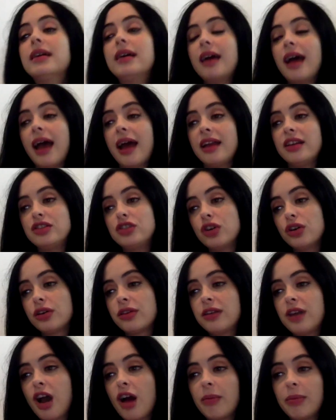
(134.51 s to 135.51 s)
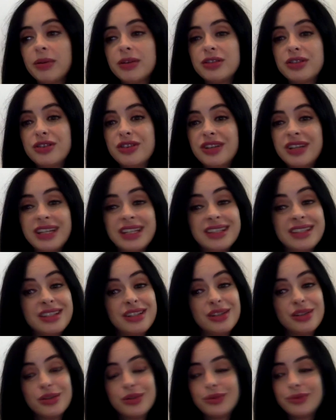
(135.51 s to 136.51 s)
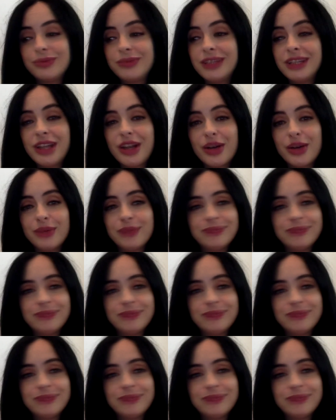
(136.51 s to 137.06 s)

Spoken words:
and took the opportunity to, you know,